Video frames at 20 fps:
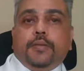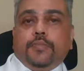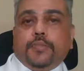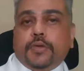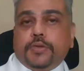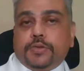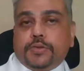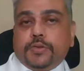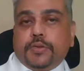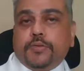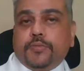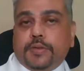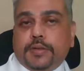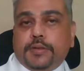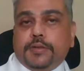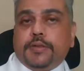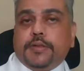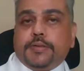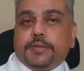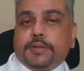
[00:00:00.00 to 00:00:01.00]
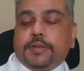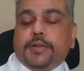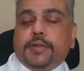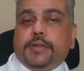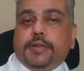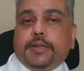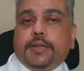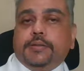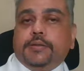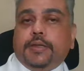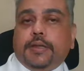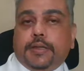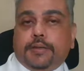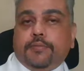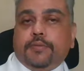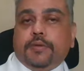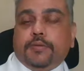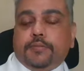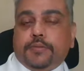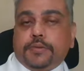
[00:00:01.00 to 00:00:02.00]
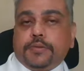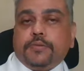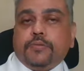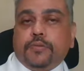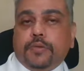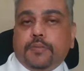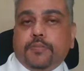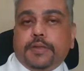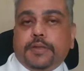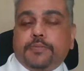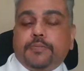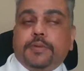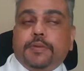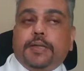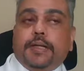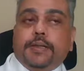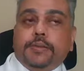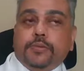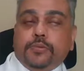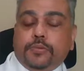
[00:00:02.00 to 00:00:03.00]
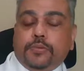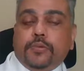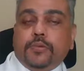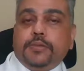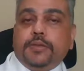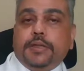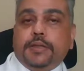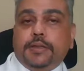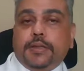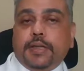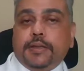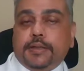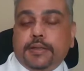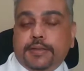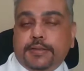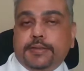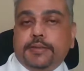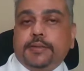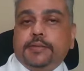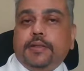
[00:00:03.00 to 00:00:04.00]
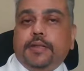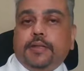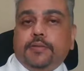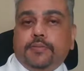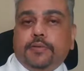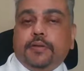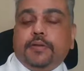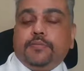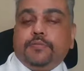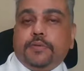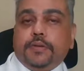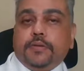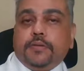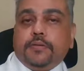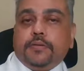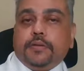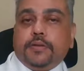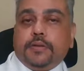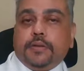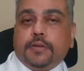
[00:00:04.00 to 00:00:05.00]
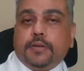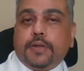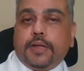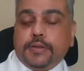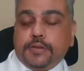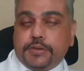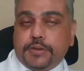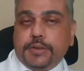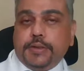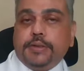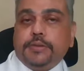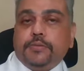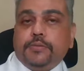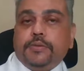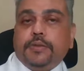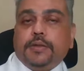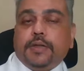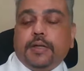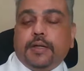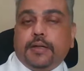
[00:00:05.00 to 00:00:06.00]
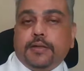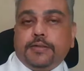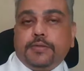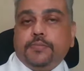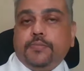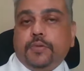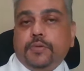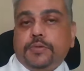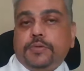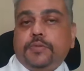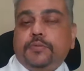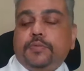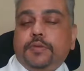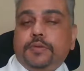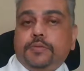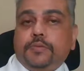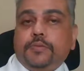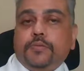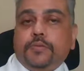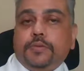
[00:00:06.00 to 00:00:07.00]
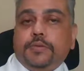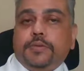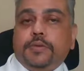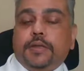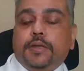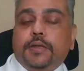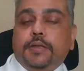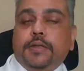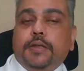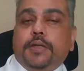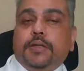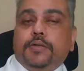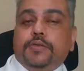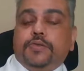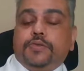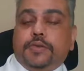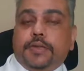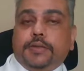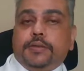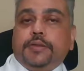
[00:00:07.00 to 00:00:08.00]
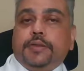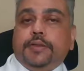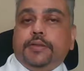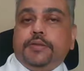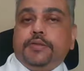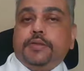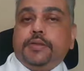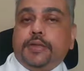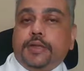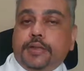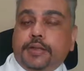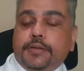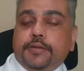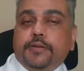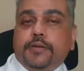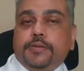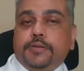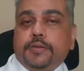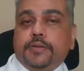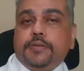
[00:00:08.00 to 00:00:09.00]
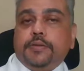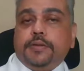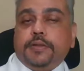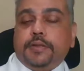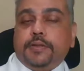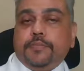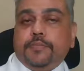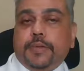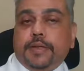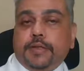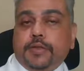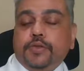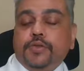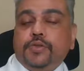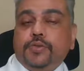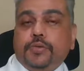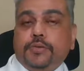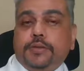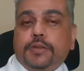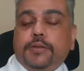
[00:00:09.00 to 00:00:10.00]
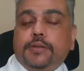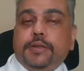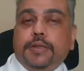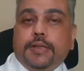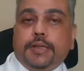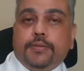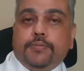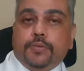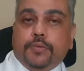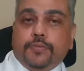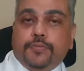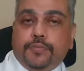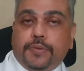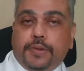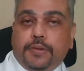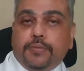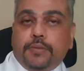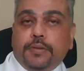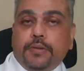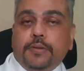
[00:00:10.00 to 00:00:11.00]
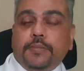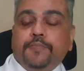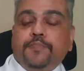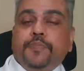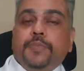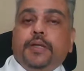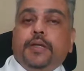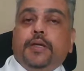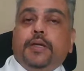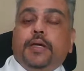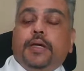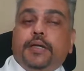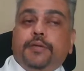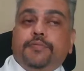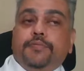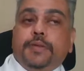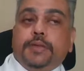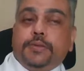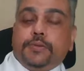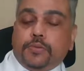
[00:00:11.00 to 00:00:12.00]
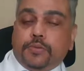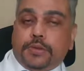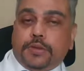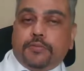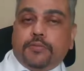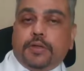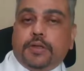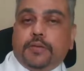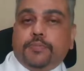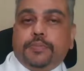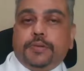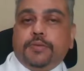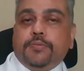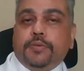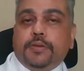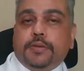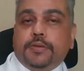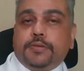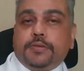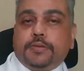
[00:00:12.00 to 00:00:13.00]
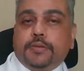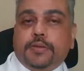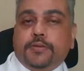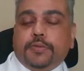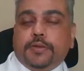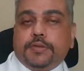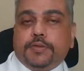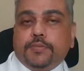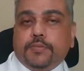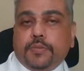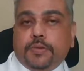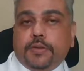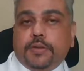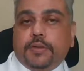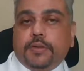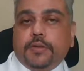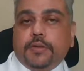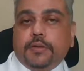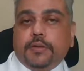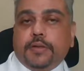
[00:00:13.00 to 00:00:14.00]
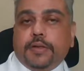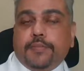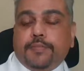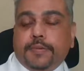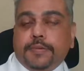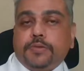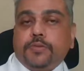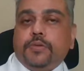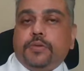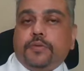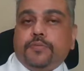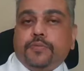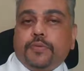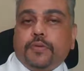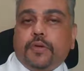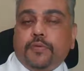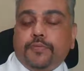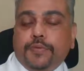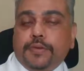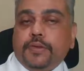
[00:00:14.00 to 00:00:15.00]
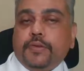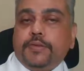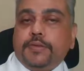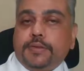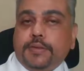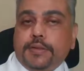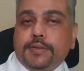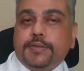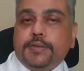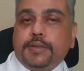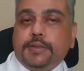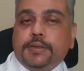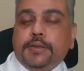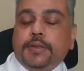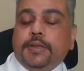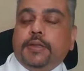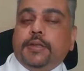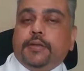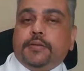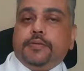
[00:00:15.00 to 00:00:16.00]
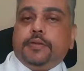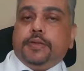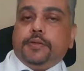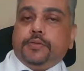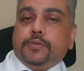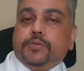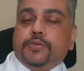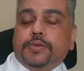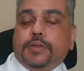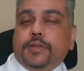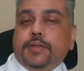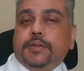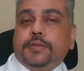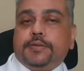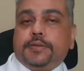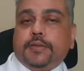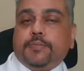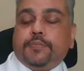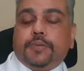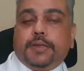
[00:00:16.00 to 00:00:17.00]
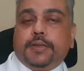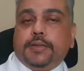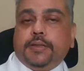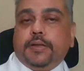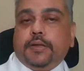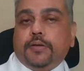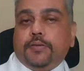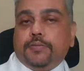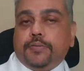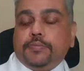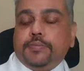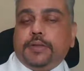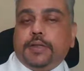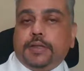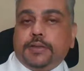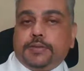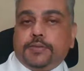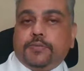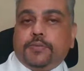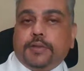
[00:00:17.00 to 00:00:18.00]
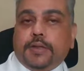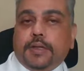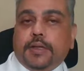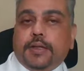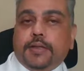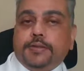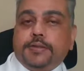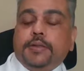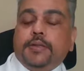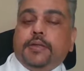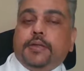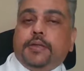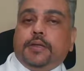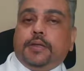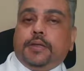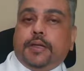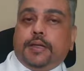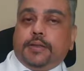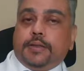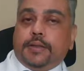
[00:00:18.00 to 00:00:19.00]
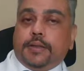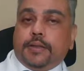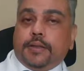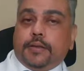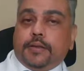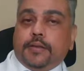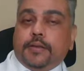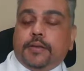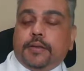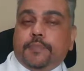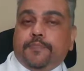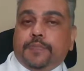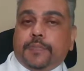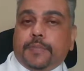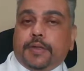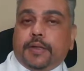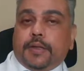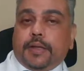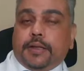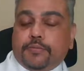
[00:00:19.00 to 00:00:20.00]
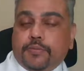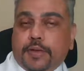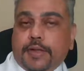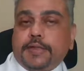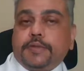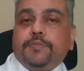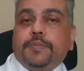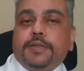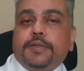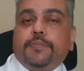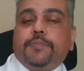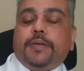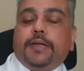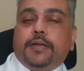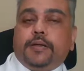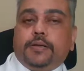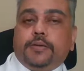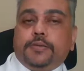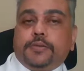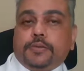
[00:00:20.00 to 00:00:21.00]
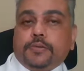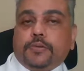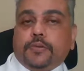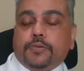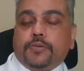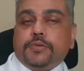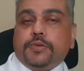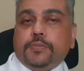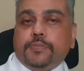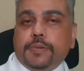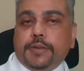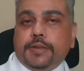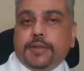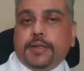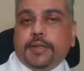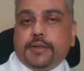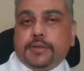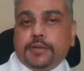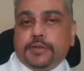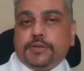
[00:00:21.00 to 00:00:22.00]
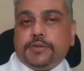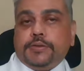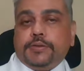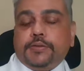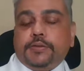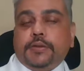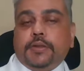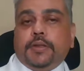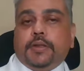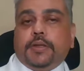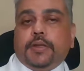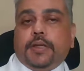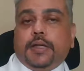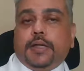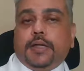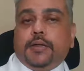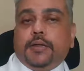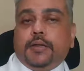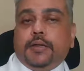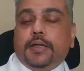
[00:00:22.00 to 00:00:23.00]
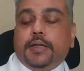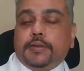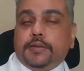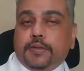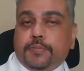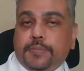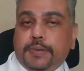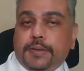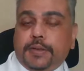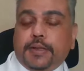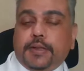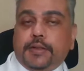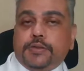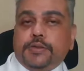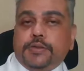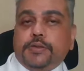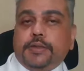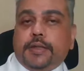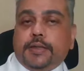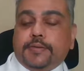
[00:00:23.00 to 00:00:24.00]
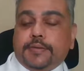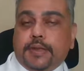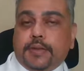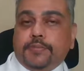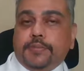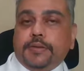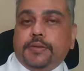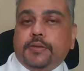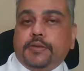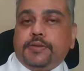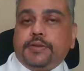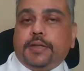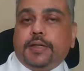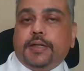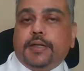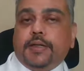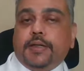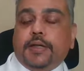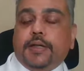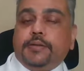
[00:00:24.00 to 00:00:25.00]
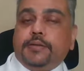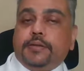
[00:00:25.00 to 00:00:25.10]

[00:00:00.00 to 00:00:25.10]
I'm not sure whether they're screening at the level of the school bus, but I do know that at least at the level of the entry into the class, most of the schools are strict in screening the children and making sure that they have no fever. And if they do develop even a small episode of coughing or sneezing, they're usually separated out from the rest of the class, and they are advised by the parents to go to the pediatrician and let the pediatrician examine the child